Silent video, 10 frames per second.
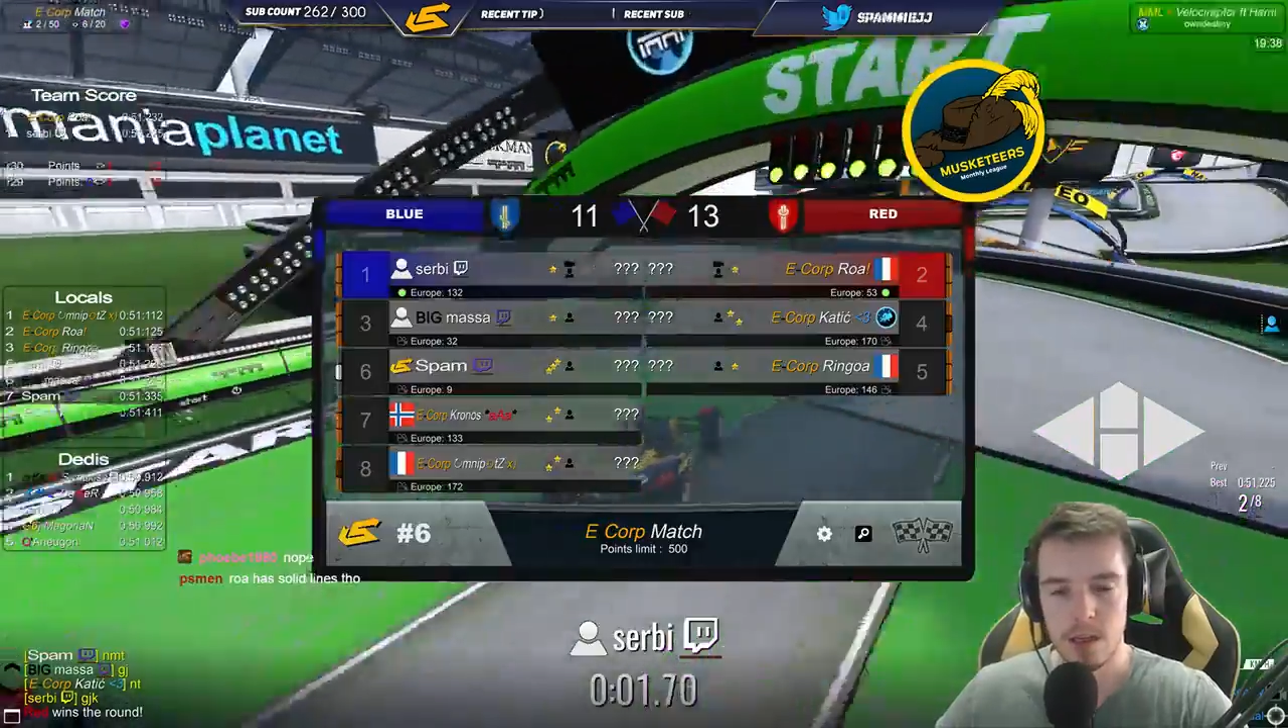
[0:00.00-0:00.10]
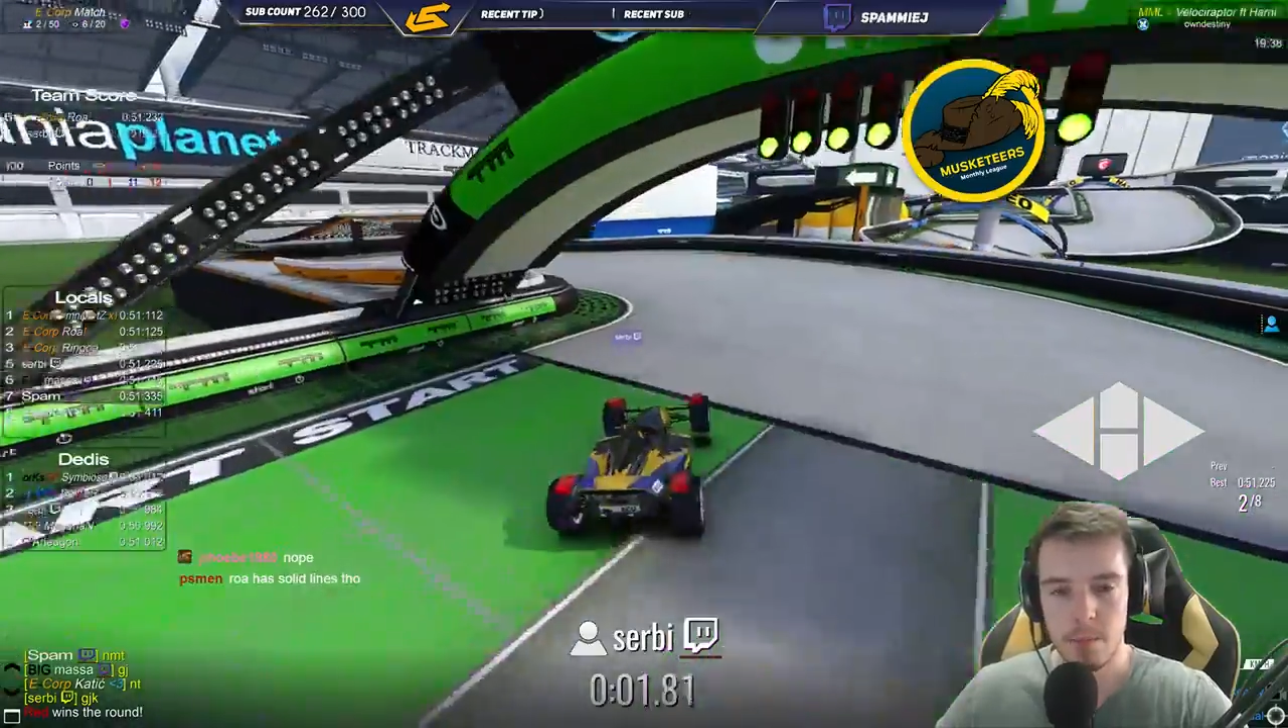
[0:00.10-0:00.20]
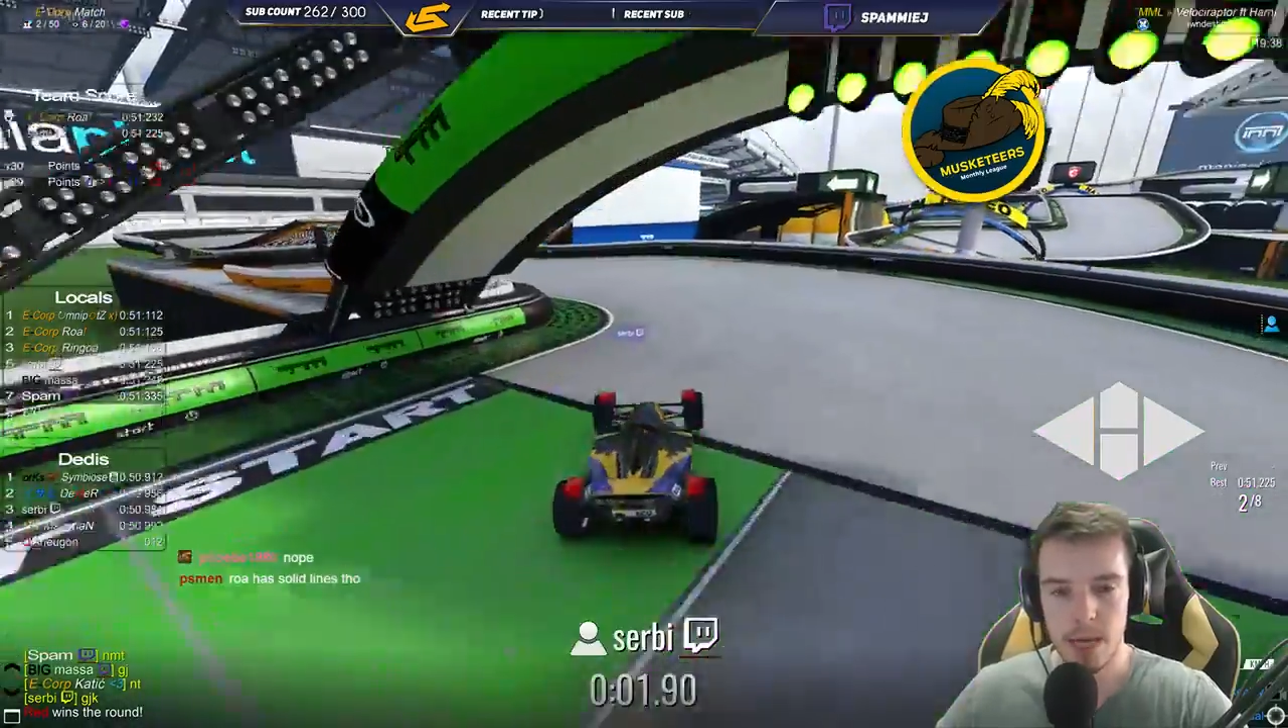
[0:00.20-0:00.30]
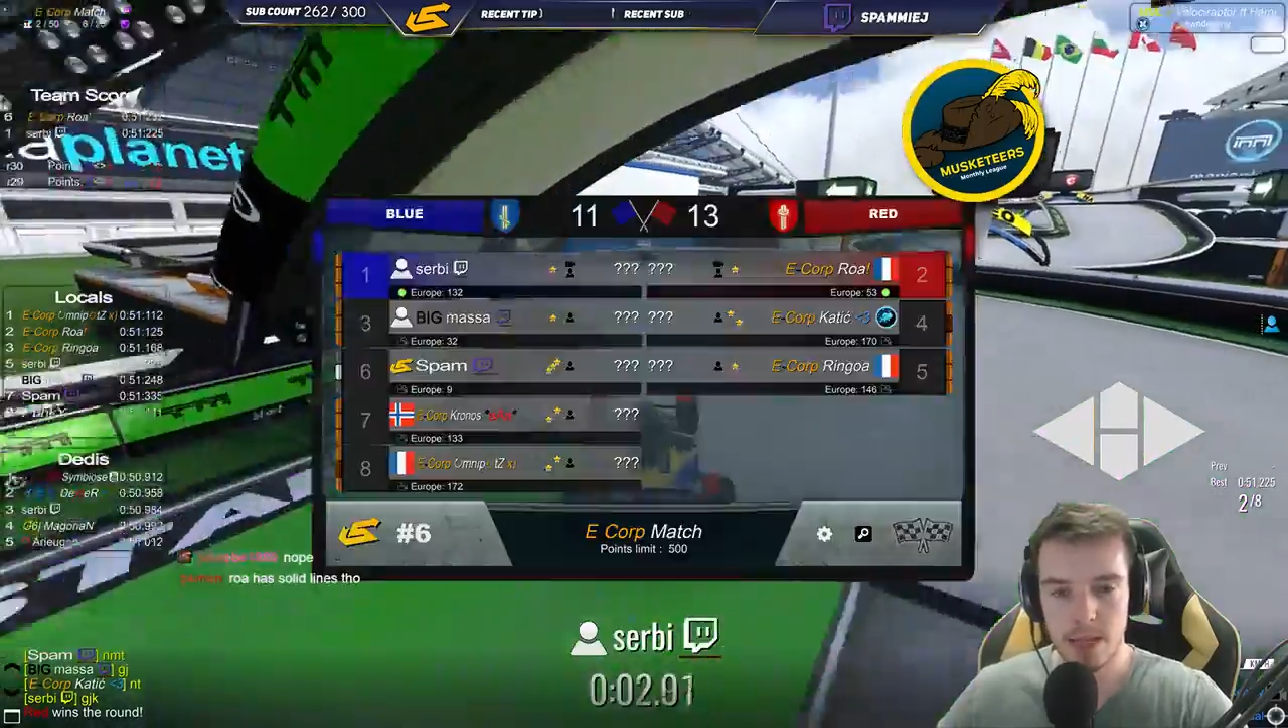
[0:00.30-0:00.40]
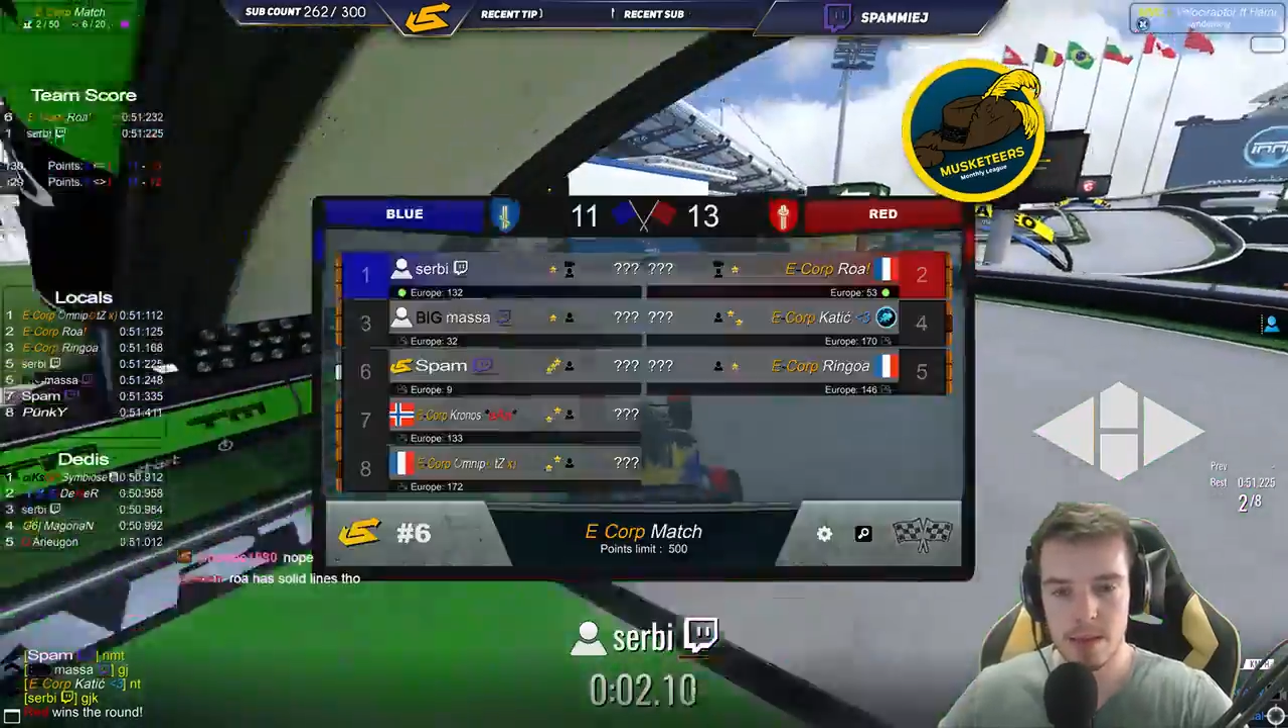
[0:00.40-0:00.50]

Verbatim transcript: make it